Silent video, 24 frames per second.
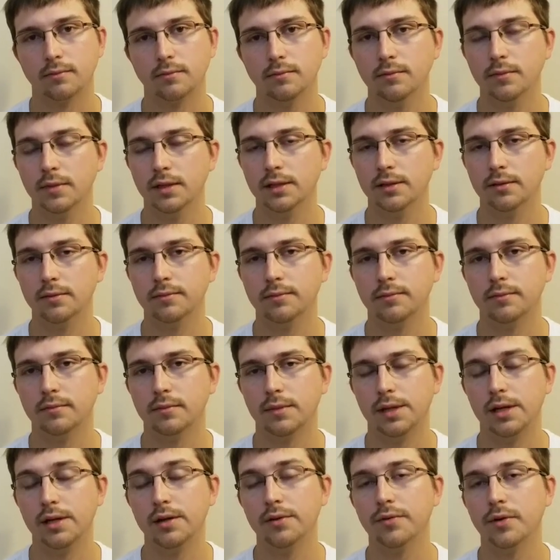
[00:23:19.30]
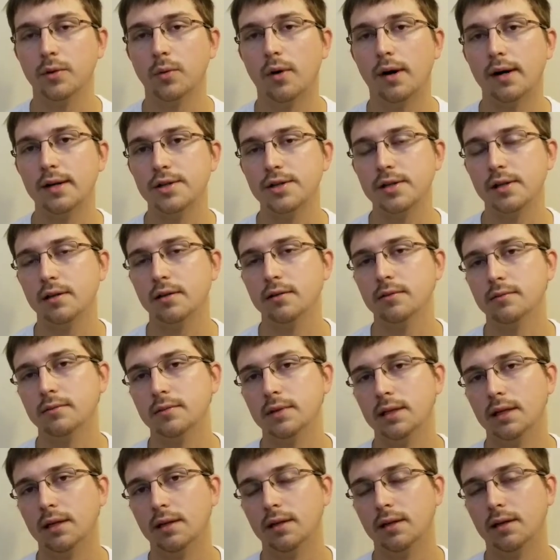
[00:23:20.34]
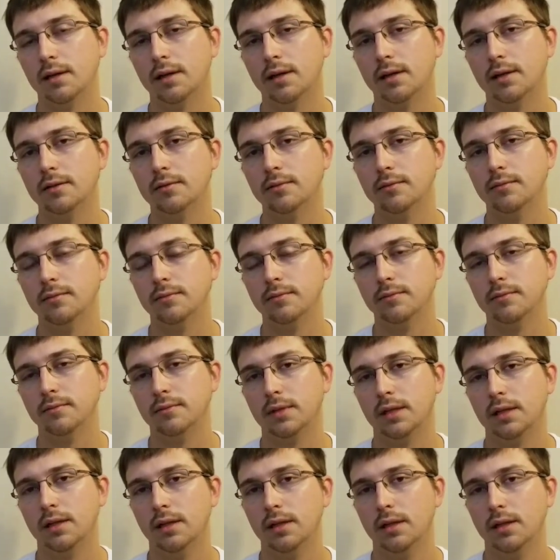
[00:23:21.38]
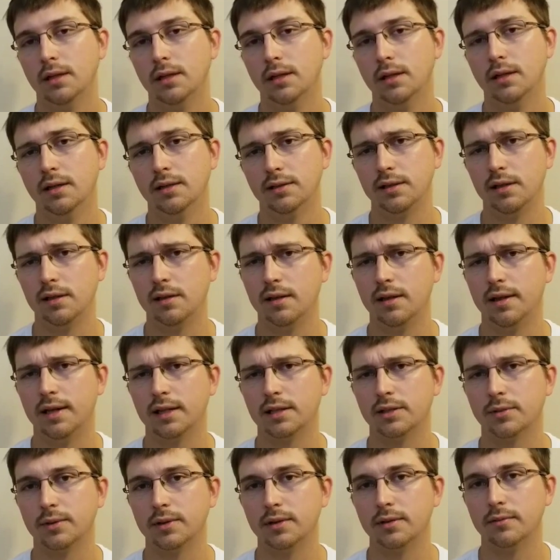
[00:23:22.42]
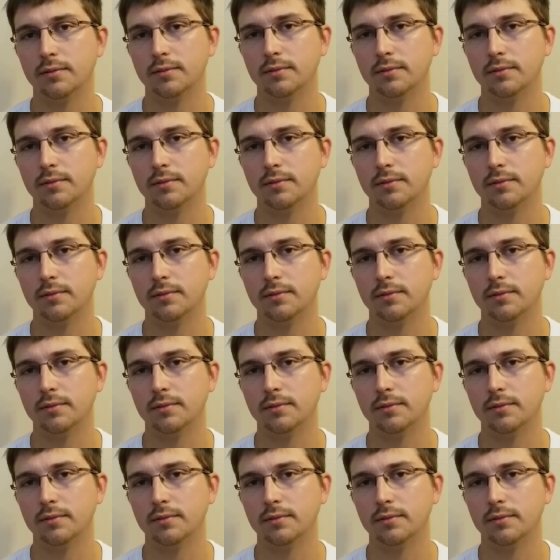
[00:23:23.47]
But thank you for watching, and see you in the next one.